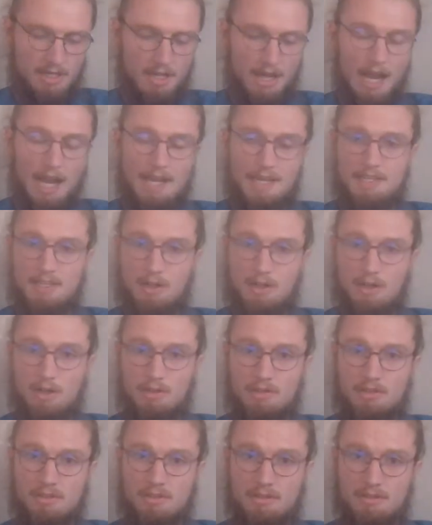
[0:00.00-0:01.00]
high
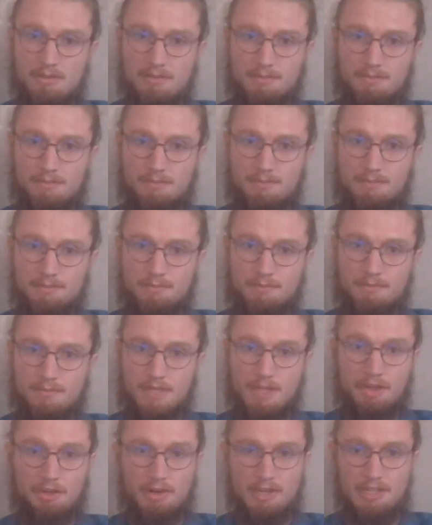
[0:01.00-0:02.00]
salt,
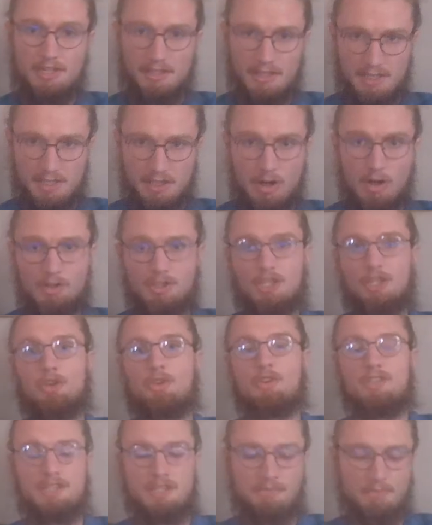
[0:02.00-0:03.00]
increasing
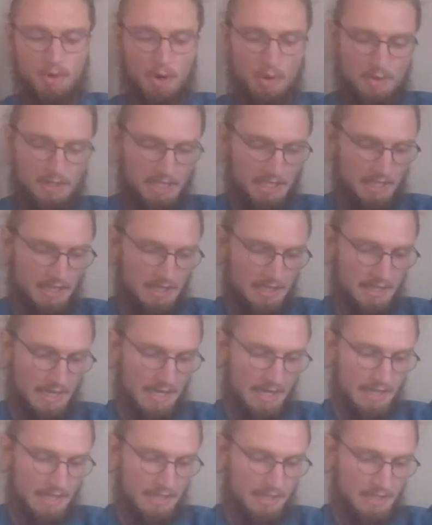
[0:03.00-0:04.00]
the protein in the
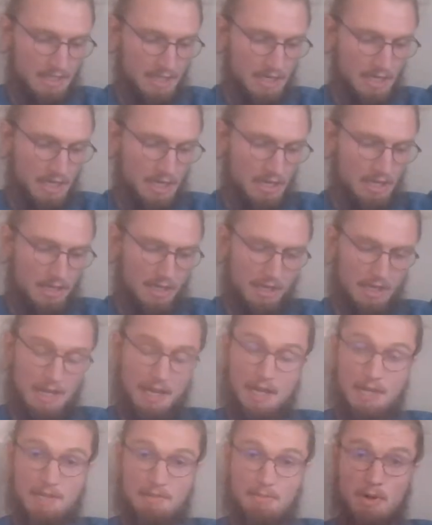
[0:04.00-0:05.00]
diet,
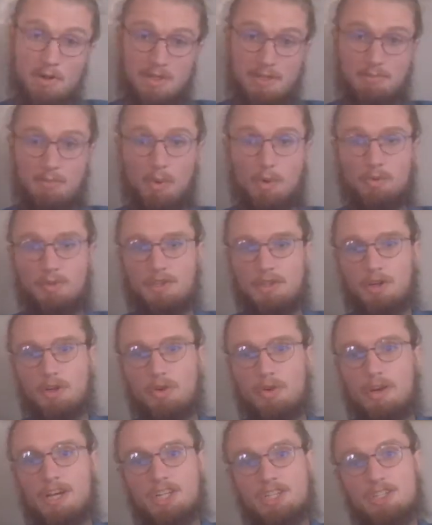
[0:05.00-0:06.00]
and most importantly,
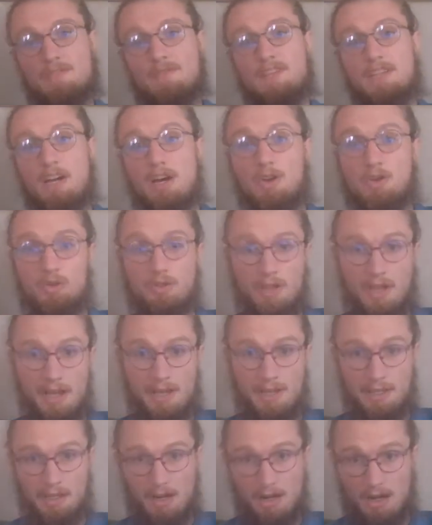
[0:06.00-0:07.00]
correction of the
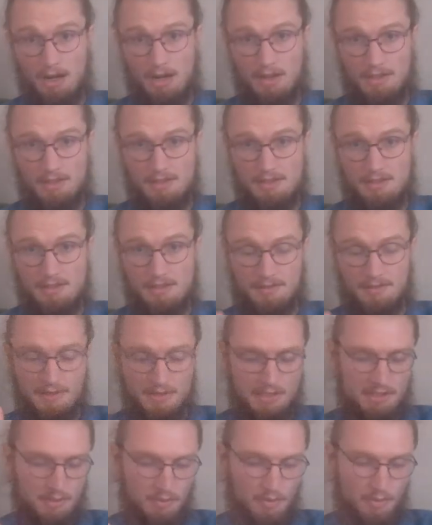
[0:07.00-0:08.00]
underlying cause of the
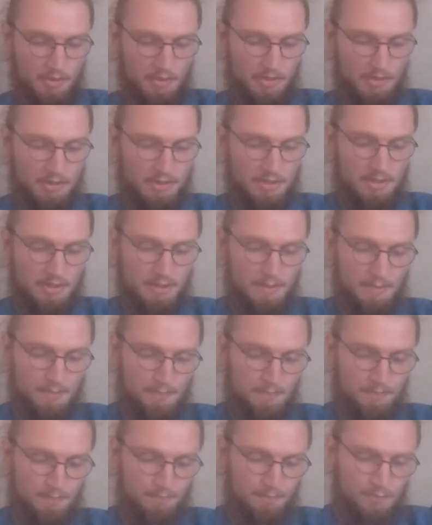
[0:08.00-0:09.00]
disorder.
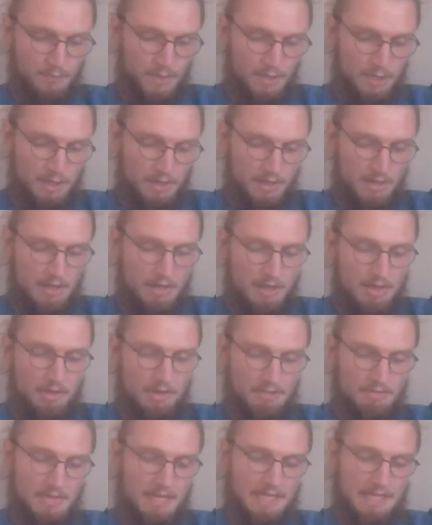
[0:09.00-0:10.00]

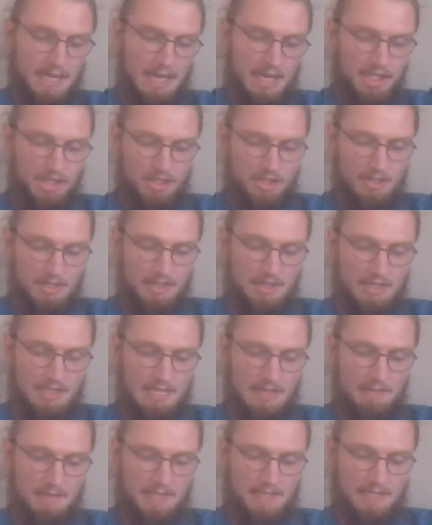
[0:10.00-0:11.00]
There's a medication,
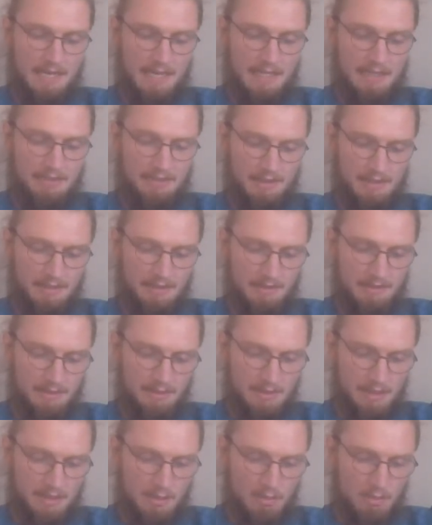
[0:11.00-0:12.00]
democycline,
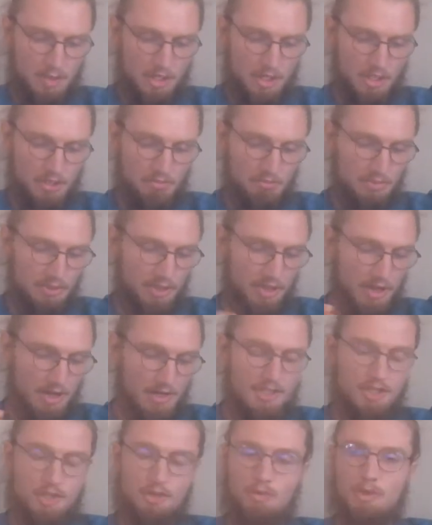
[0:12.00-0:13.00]
which
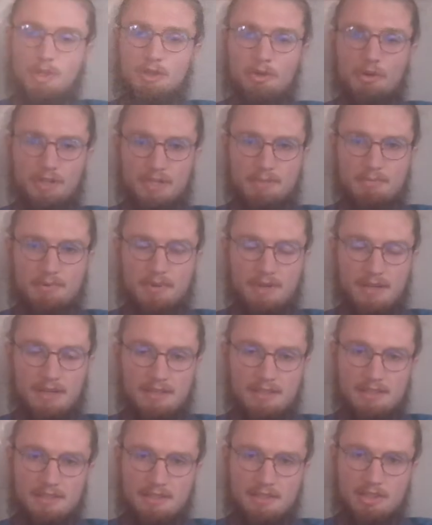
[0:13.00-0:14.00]
blocks renal
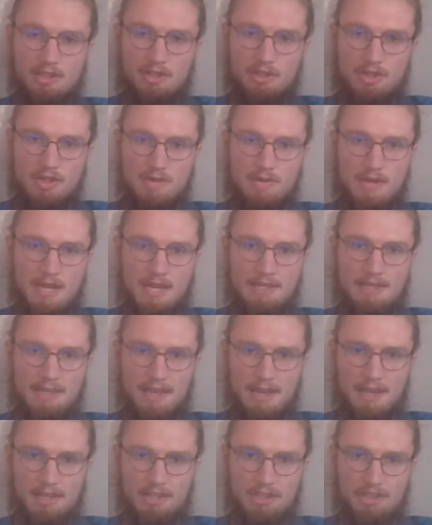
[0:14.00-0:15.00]
response to
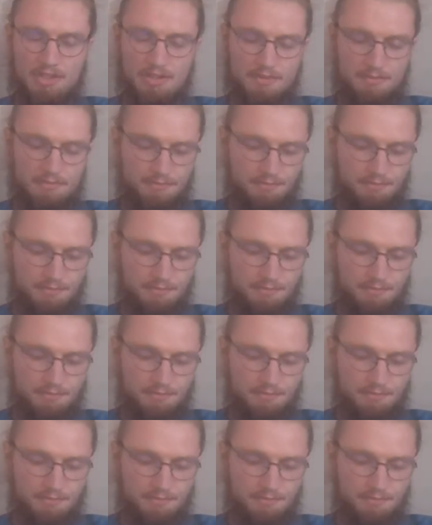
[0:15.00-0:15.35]
ADH.